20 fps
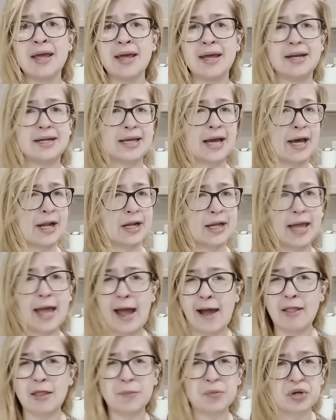and kind of
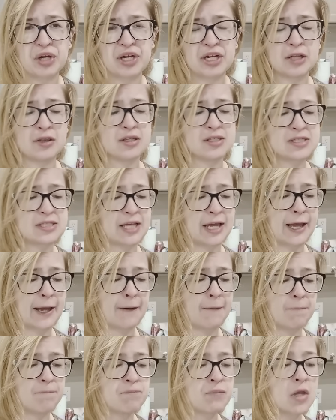calibrated the
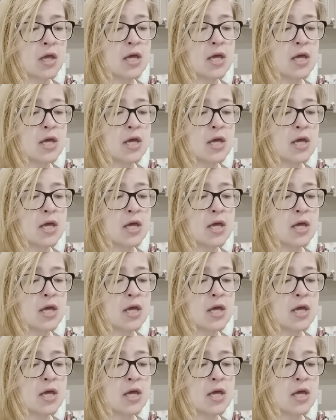same,